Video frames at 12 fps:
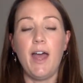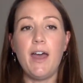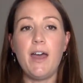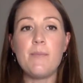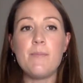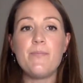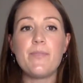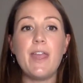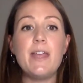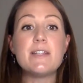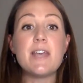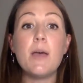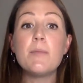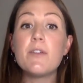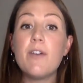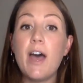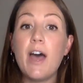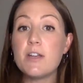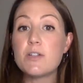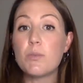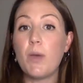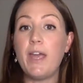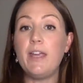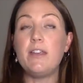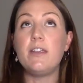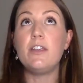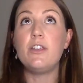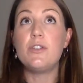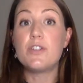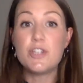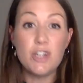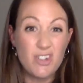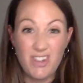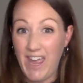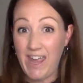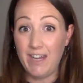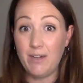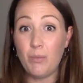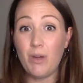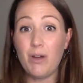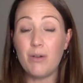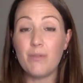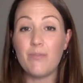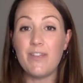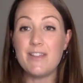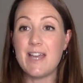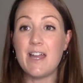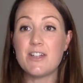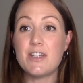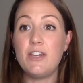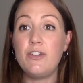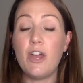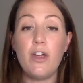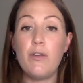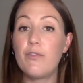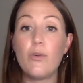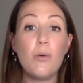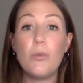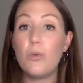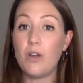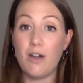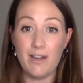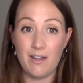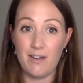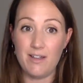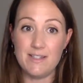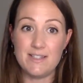Um, in terms of how much weight you should gain, well, there's actually no formal guidelines.